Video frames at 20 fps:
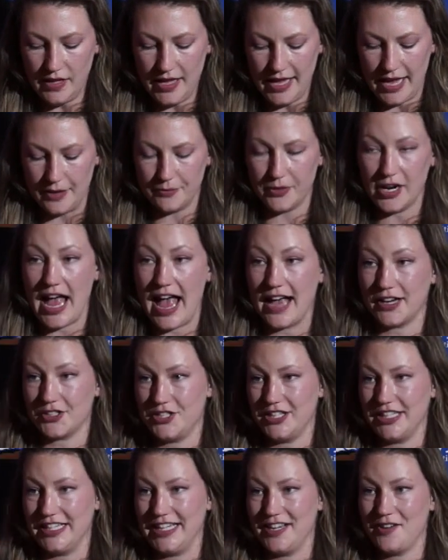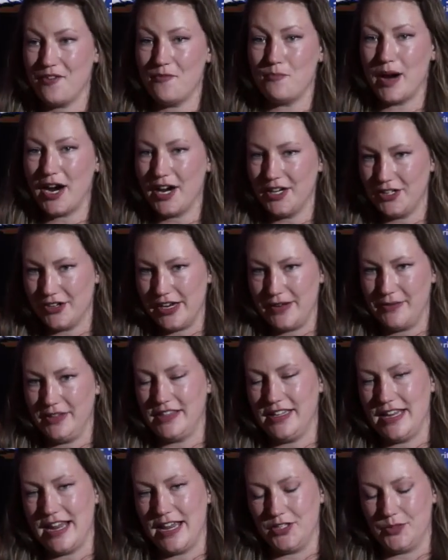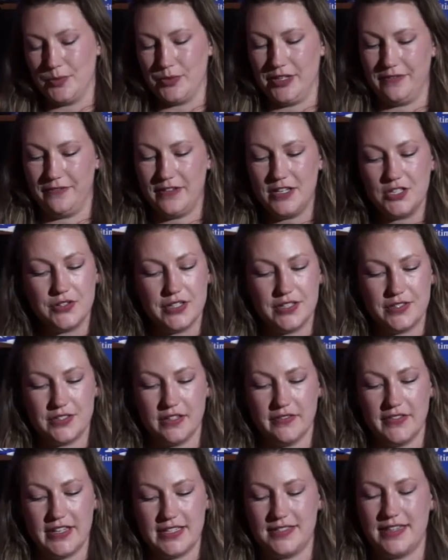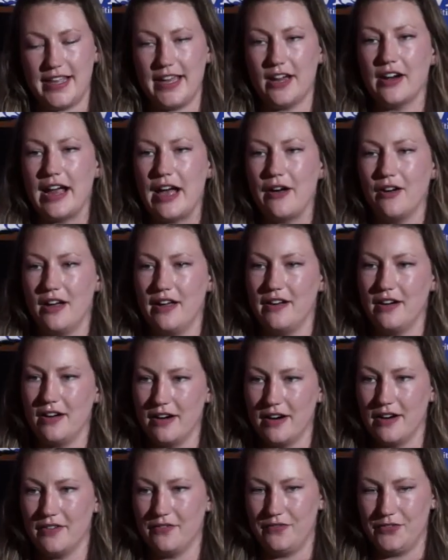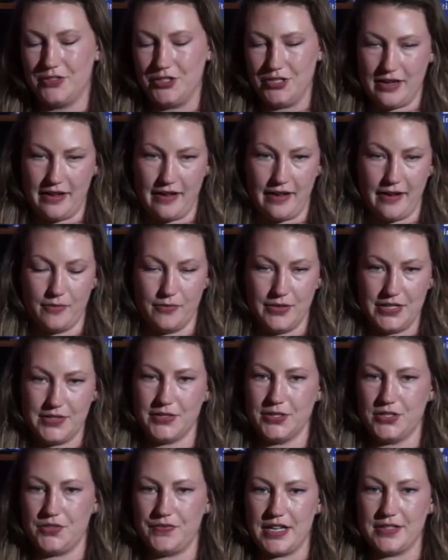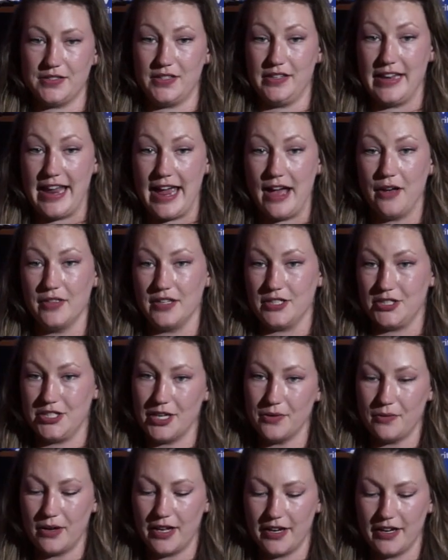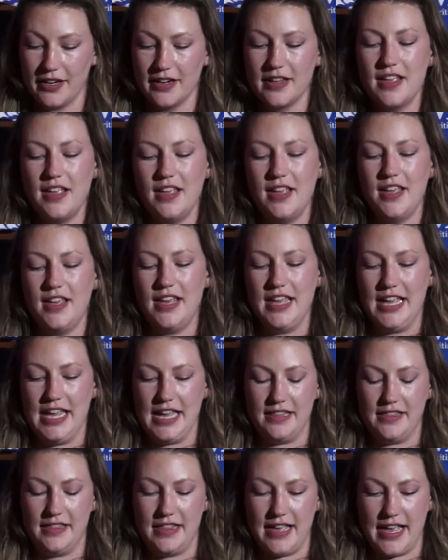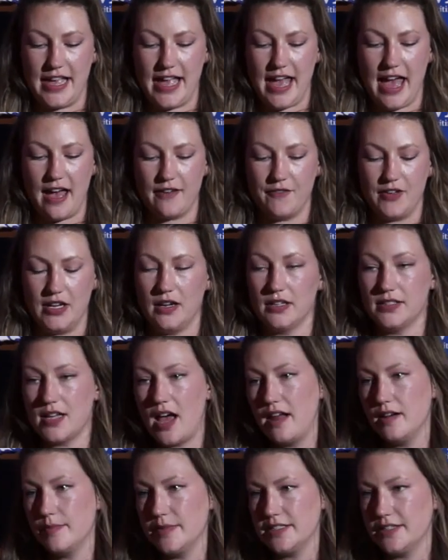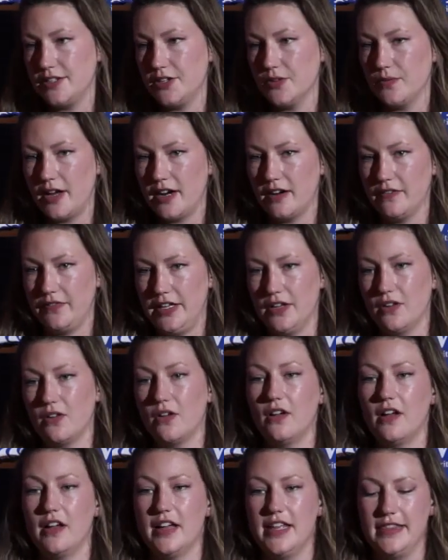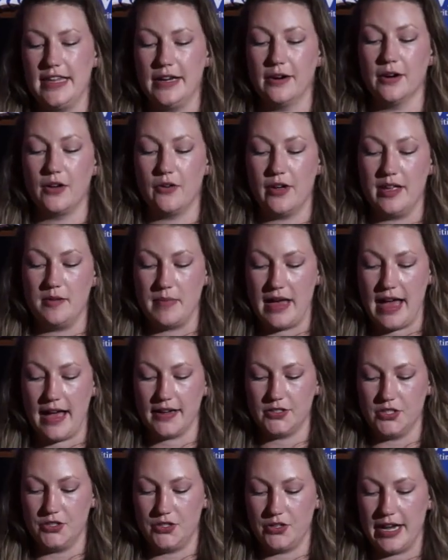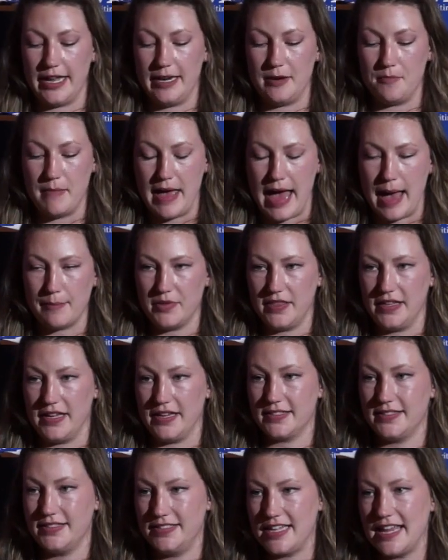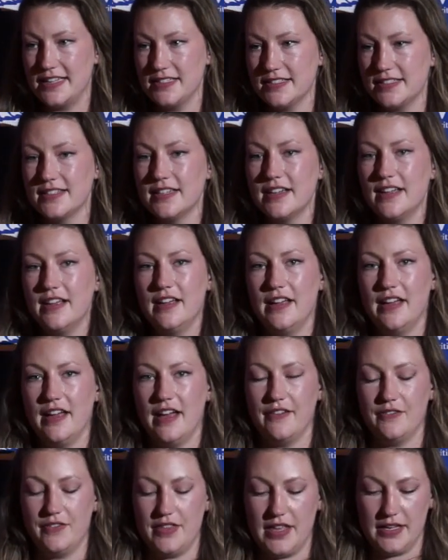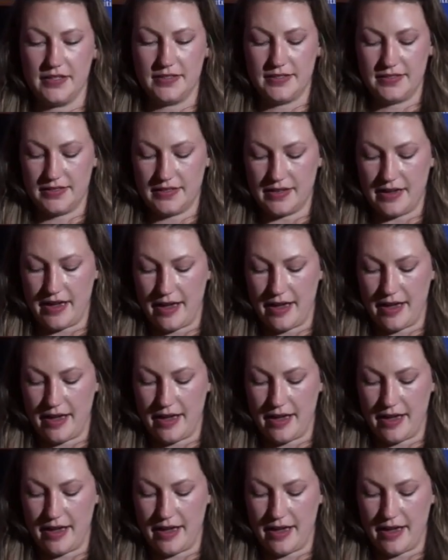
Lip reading: And we're actually partnering with the National Marine Fisheries Service. They are out on our research vessel now, the Shearwater, and they have an autonomous underwater vehicle, and they are going back to try to map the extent of this